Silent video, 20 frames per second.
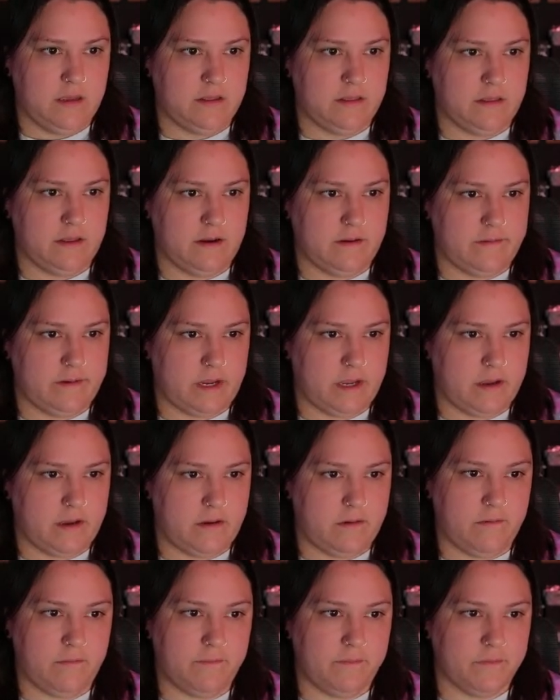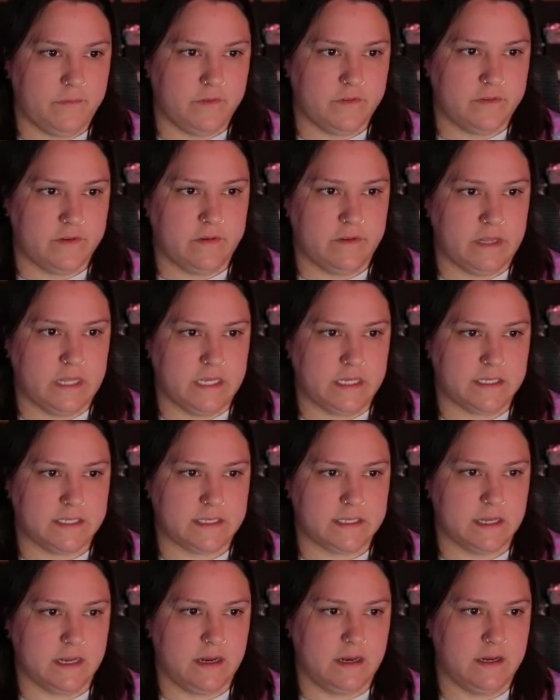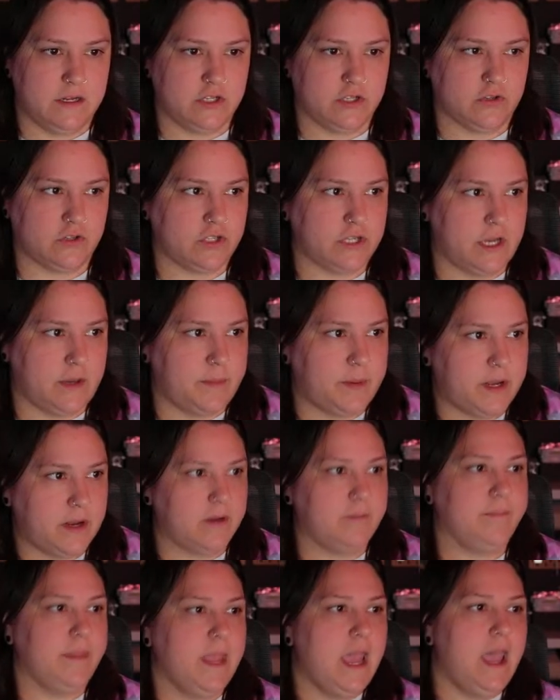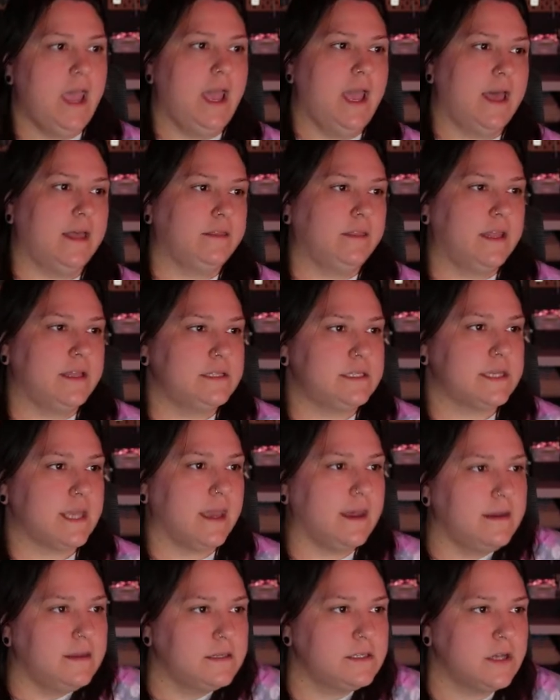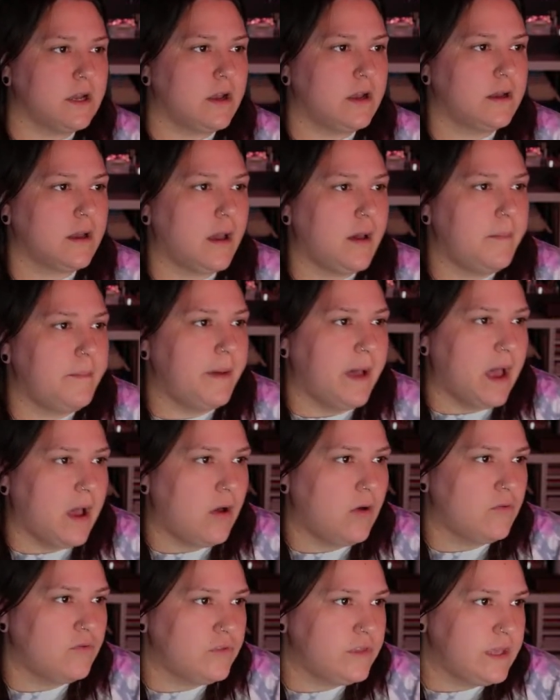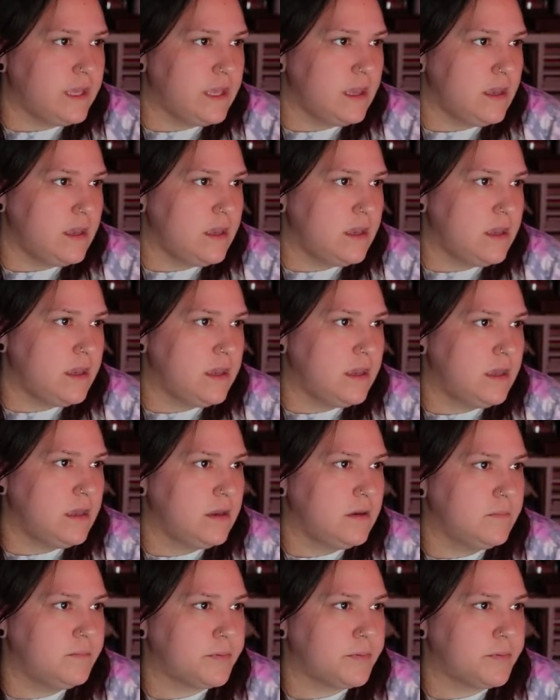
There we go to this initial shape here. And let's kind of talk about the,